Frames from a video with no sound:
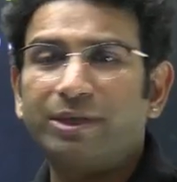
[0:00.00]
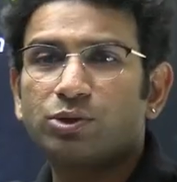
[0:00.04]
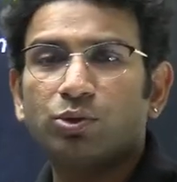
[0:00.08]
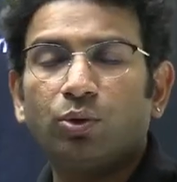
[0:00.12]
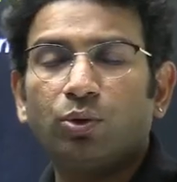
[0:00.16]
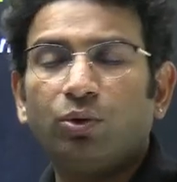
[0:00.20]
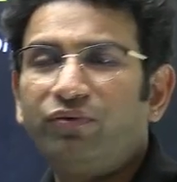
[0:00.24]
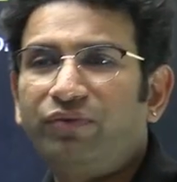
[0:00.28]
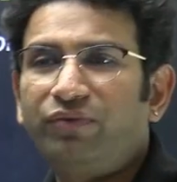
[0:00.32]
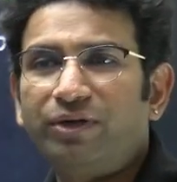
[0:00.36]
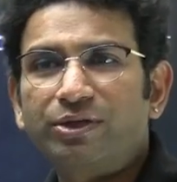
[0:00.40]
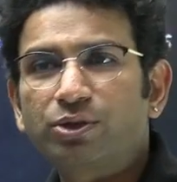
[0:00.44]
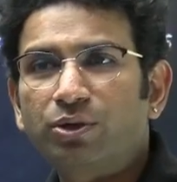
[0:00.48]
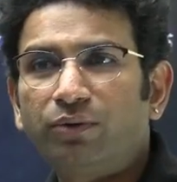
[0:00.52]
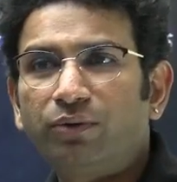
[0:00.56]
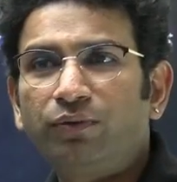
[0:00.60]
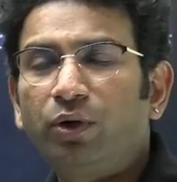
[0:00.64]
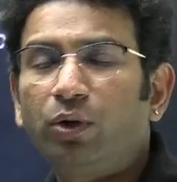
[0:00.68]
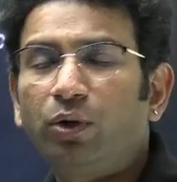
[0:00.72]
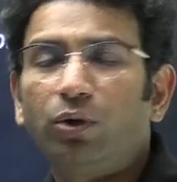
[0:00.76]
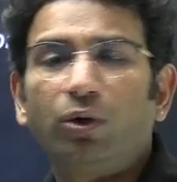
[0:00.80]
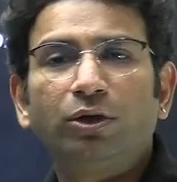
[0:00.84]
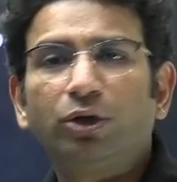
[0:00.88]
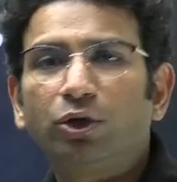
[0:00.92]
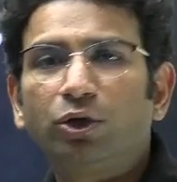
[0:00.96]
So first of
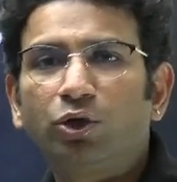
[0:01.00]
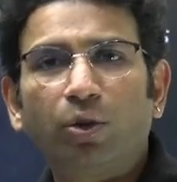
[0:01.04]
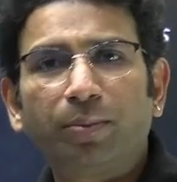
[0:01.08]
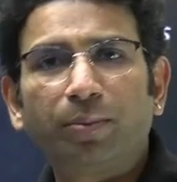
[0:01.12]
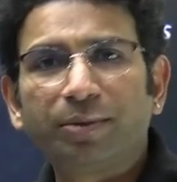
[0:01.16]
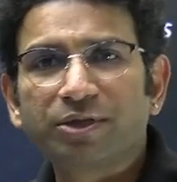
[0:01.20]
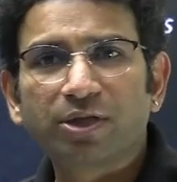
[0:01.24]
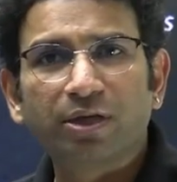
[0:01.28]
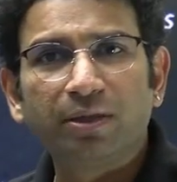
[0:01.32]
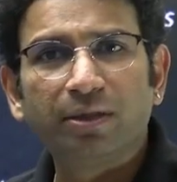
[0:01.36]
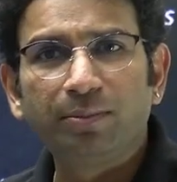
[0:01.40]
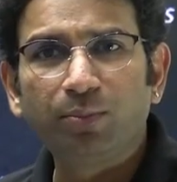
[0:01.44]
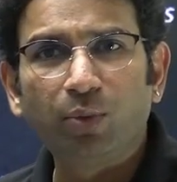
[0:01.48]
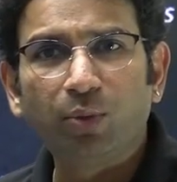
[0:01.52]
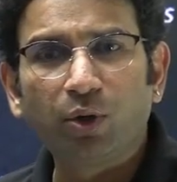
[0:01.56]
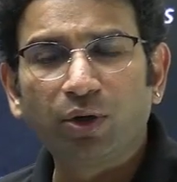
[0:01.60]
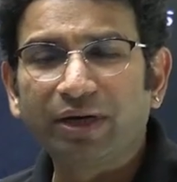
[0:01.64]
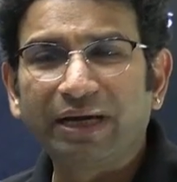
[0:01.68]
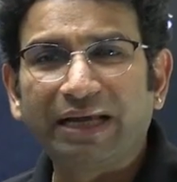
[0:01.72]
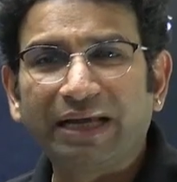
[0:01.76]
all the topics are important.